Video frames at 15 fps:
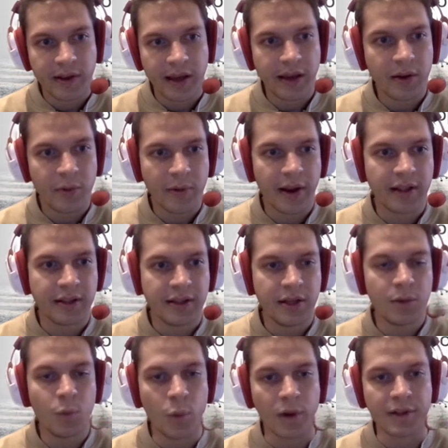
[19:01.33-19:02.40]
can create
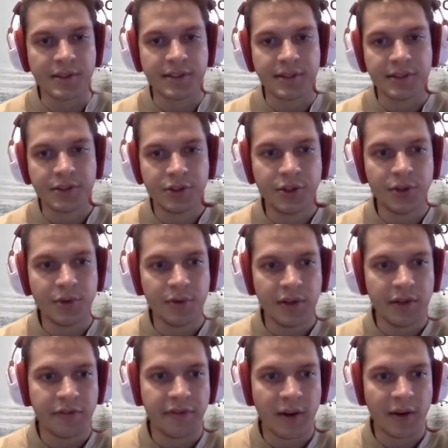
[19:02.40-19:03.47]
new ones too
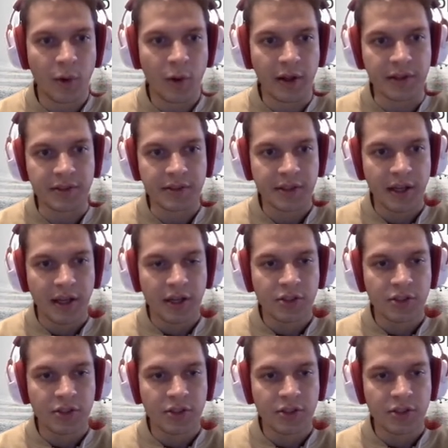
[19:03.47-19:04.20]
if I want.